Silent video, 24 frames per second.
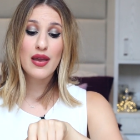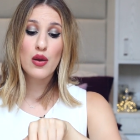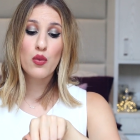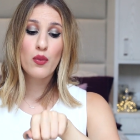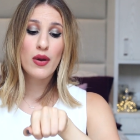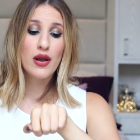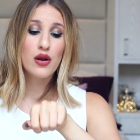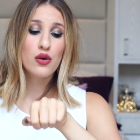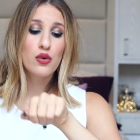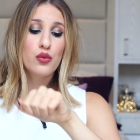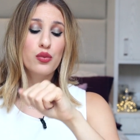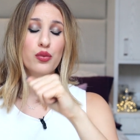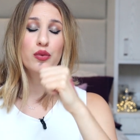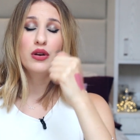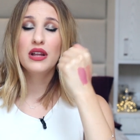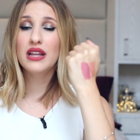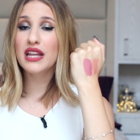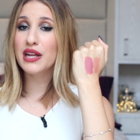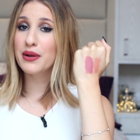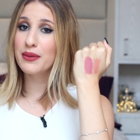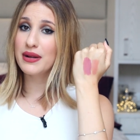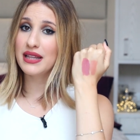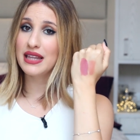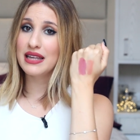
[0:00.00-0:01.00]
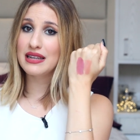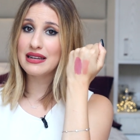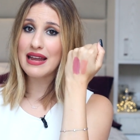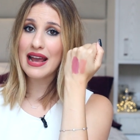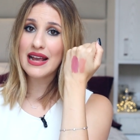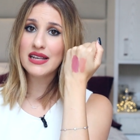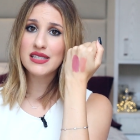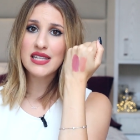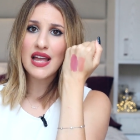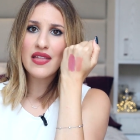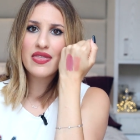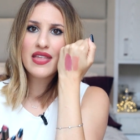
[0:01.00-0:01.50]
They wear really, really
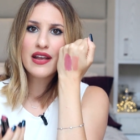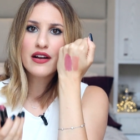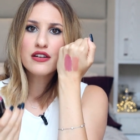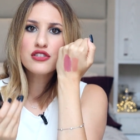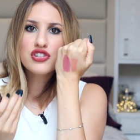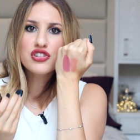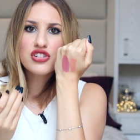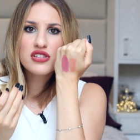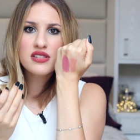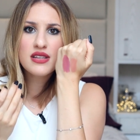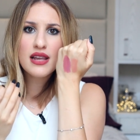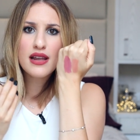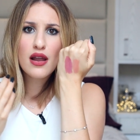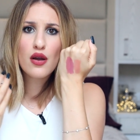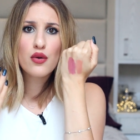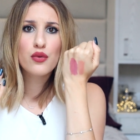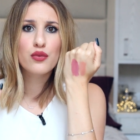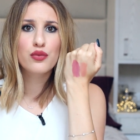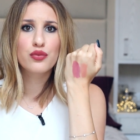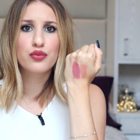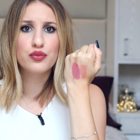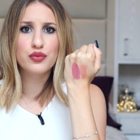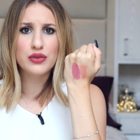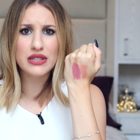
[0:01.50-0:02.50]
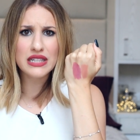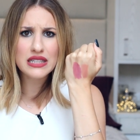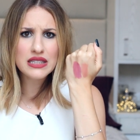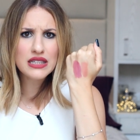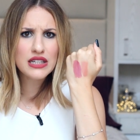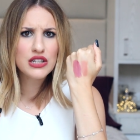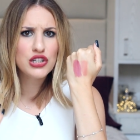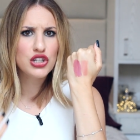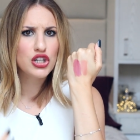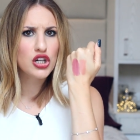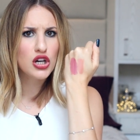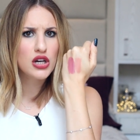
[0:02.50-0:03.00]
nice. And they're just like a
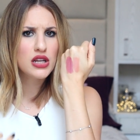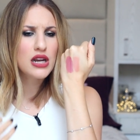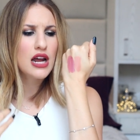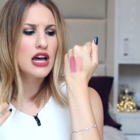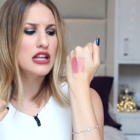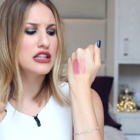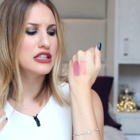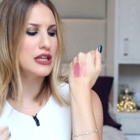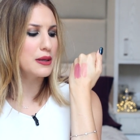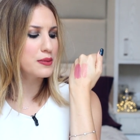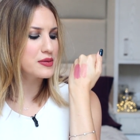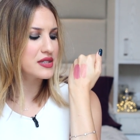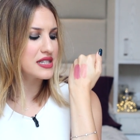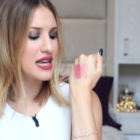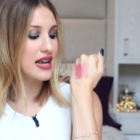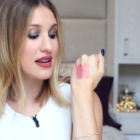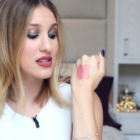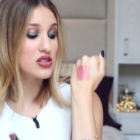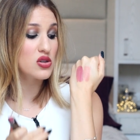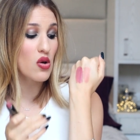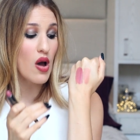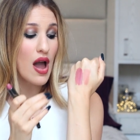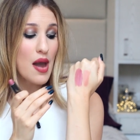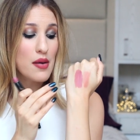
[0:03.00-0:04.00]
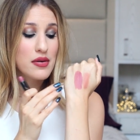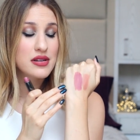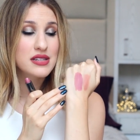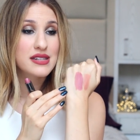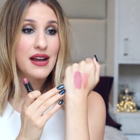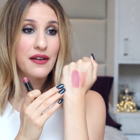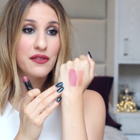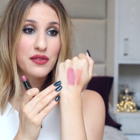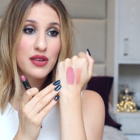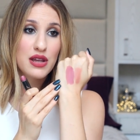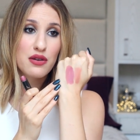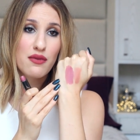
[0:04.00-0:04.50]
really good lipstick. So I would
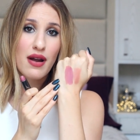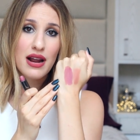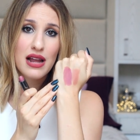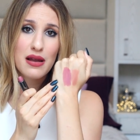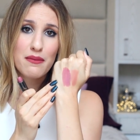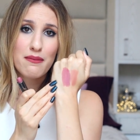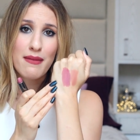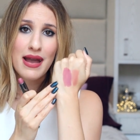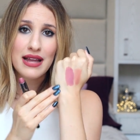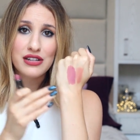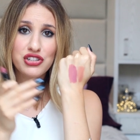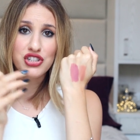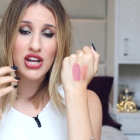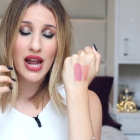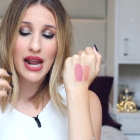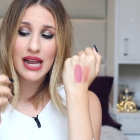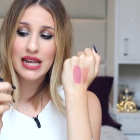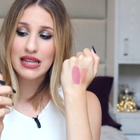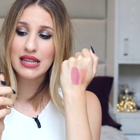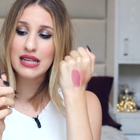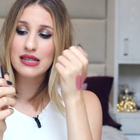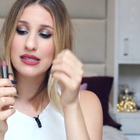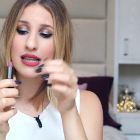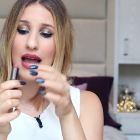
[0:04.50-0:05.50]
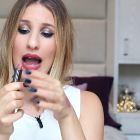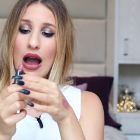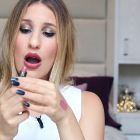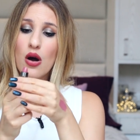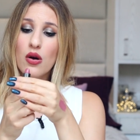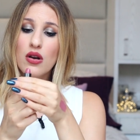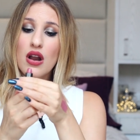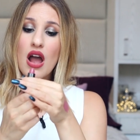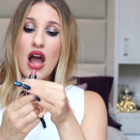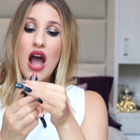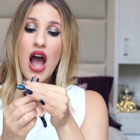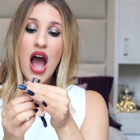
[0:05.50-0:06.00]
definitely recommend checking these
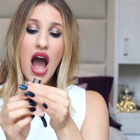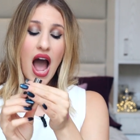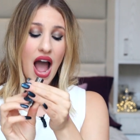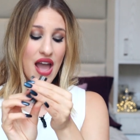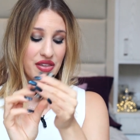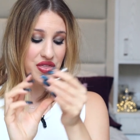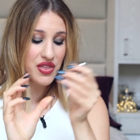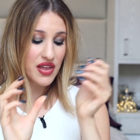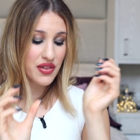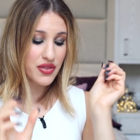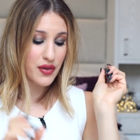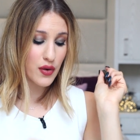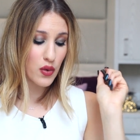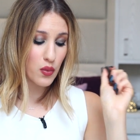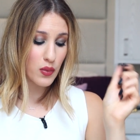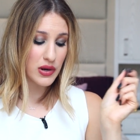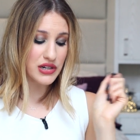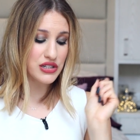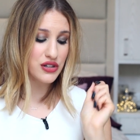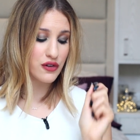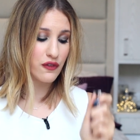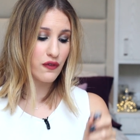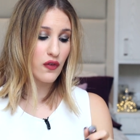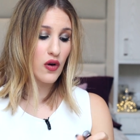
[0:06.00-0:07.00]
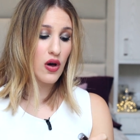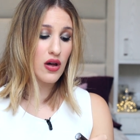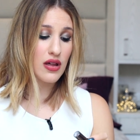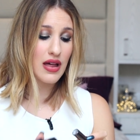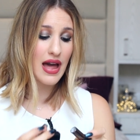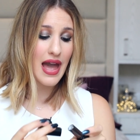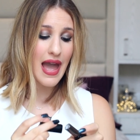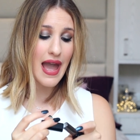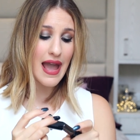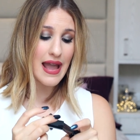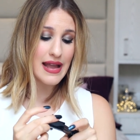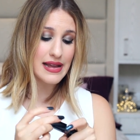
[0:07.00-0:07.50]
out. I think they're wonderful
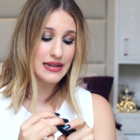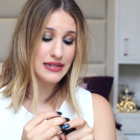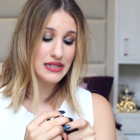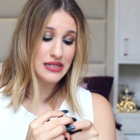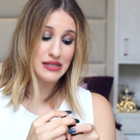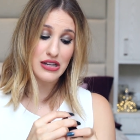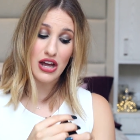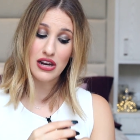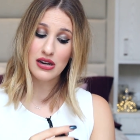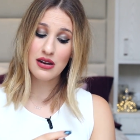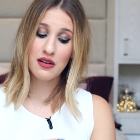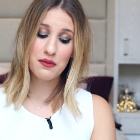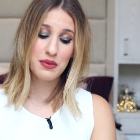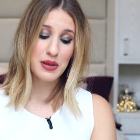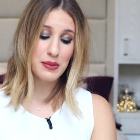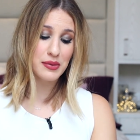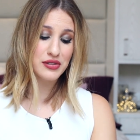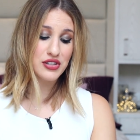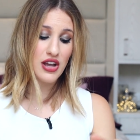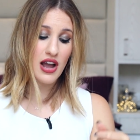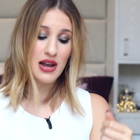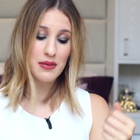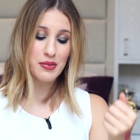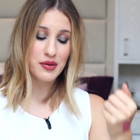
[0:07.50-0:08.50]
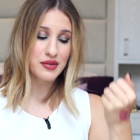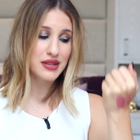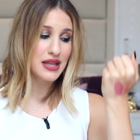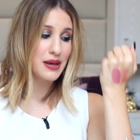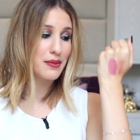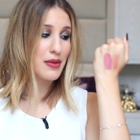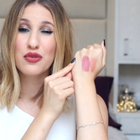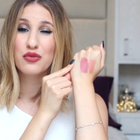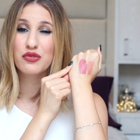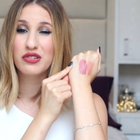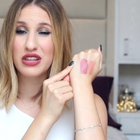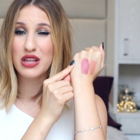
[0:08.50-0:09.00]
and not enough people talk about
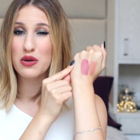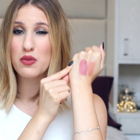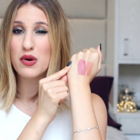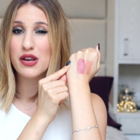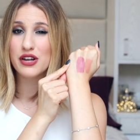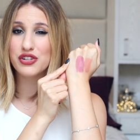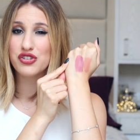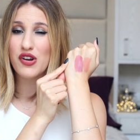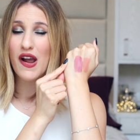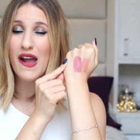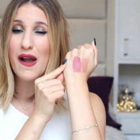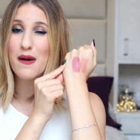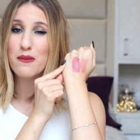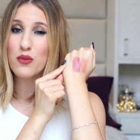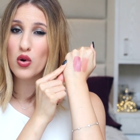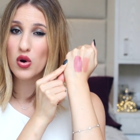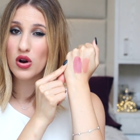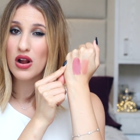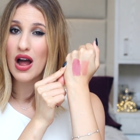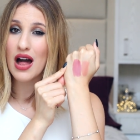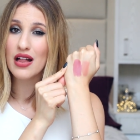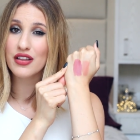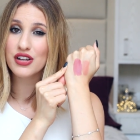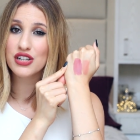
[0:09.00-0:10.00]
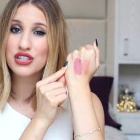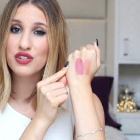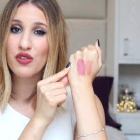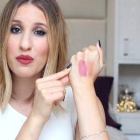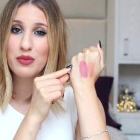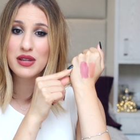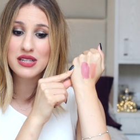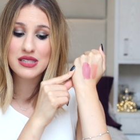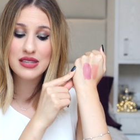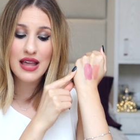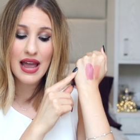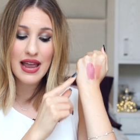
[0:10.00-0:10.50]
them. I really want to try out more colors
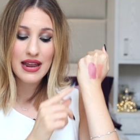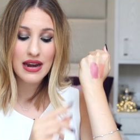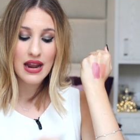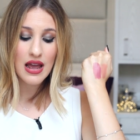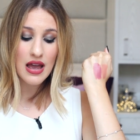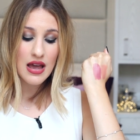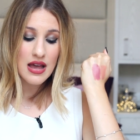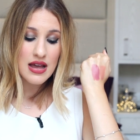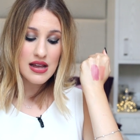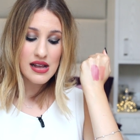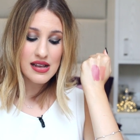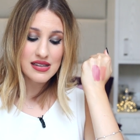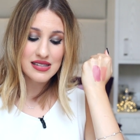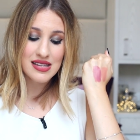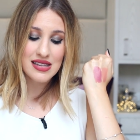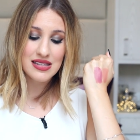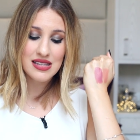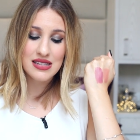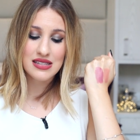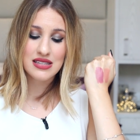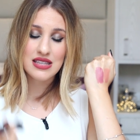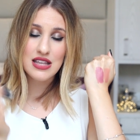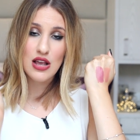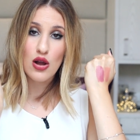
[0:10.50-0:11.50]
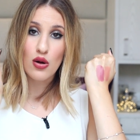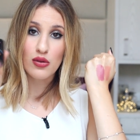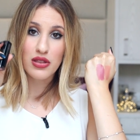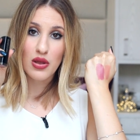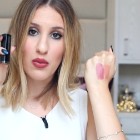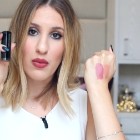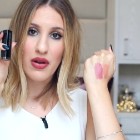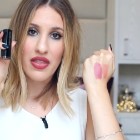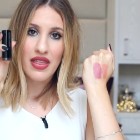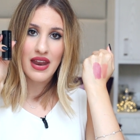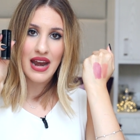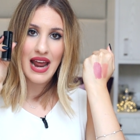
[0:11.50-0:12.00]
from this line because this is the only
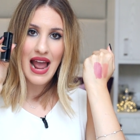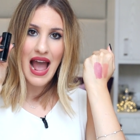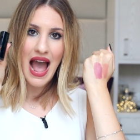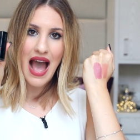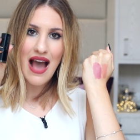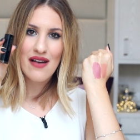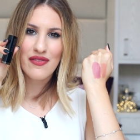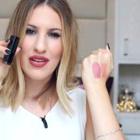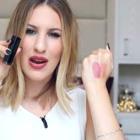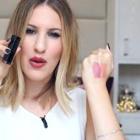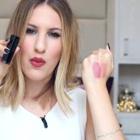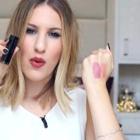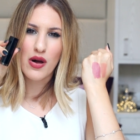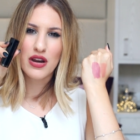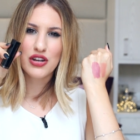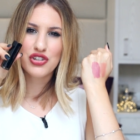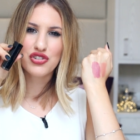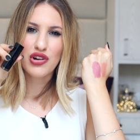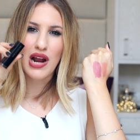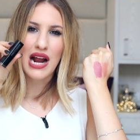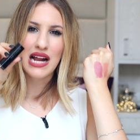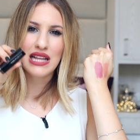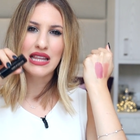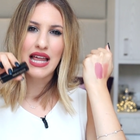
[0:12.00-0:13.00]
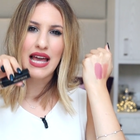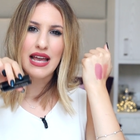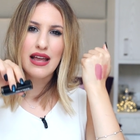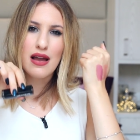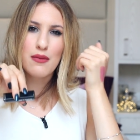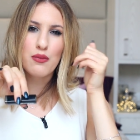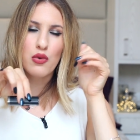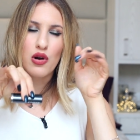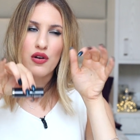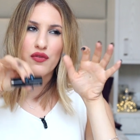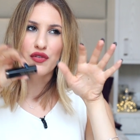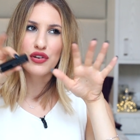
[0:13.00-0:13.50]
one that I have and I want to try like
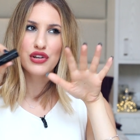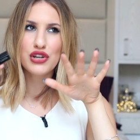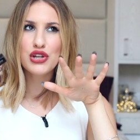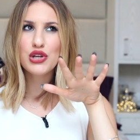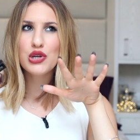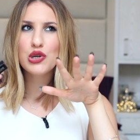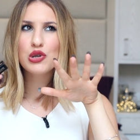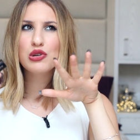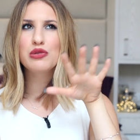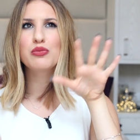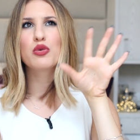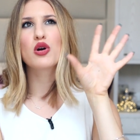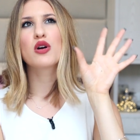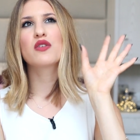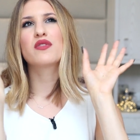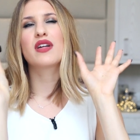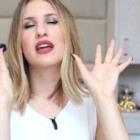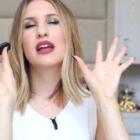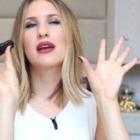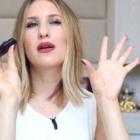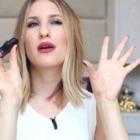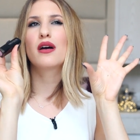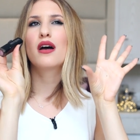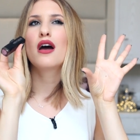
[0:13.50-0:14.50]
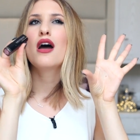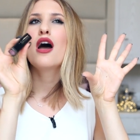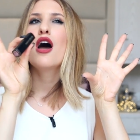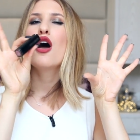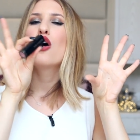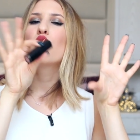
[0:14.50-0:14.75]
more of a nude, more of like a